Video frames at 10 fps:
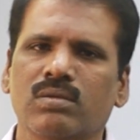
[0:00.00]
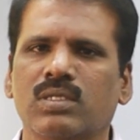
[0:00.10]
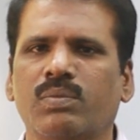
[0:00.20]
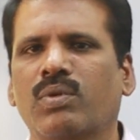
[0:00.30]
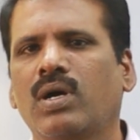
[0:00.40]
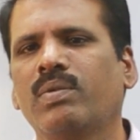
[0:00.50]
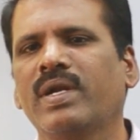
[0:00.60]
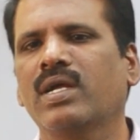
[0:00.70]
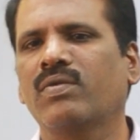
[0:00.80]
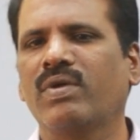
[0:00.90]
the
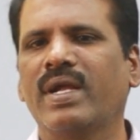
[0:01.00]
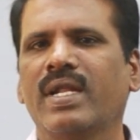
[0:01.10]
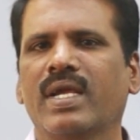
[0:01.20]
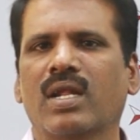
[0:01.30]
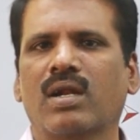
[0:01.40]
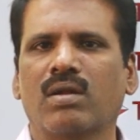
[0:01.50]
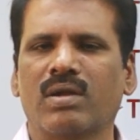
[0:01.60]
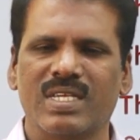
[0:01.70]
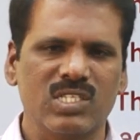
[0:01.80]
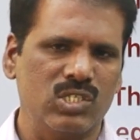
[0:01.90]
probability of finding
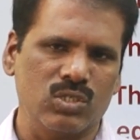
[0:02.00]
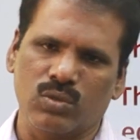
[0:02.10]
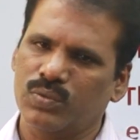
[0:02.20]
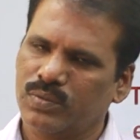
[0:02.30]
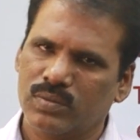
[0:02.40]
electron is 0.